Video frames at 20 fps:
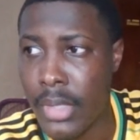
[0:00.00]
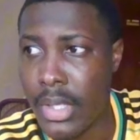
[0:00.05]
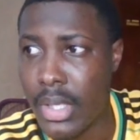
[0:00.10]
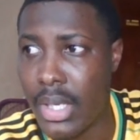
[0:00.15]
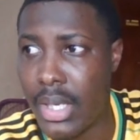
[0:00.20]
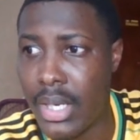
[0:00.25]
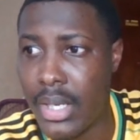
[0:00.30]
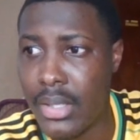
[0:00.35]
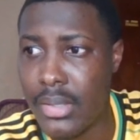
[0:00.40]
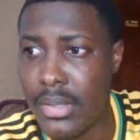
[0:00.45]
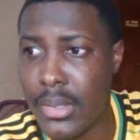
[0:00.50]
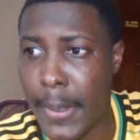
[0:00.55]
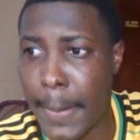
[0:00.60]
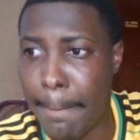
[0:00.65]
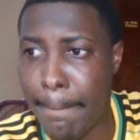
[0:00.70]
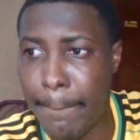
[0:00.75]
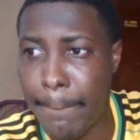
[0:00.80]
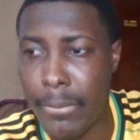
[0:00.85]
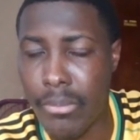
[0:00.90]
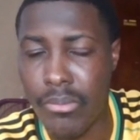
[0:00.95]
and
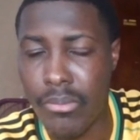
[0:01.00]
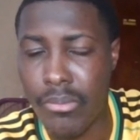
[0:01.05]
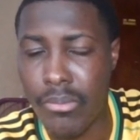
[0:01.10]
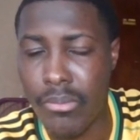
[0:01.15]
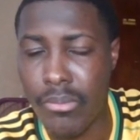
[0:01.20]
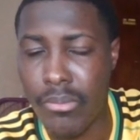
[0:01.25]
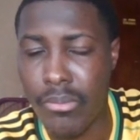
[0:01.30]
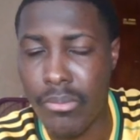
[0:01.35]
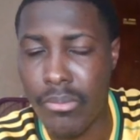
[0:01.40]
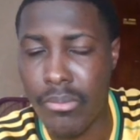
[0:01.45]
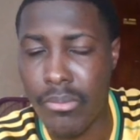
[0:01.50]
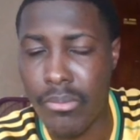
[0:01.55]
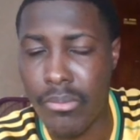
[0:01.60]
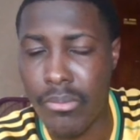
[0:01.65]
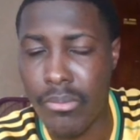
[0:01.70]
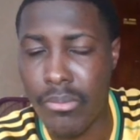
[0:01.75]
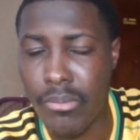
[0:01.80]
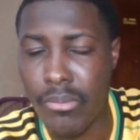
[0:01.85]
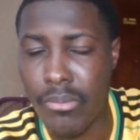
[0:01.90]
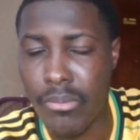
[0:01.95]
the guy's
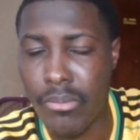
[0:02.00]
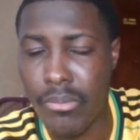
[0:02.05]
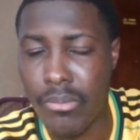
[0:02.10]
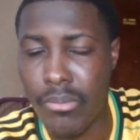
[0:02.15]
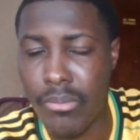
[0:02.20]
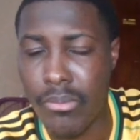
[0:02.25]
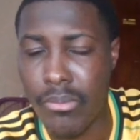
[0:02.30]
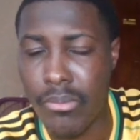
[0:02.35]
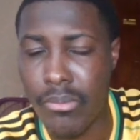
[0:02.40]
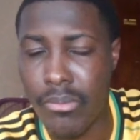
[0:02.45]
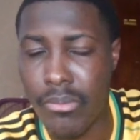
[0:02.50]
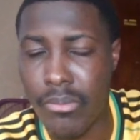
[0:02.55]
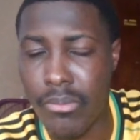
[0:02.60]
focusing on football now.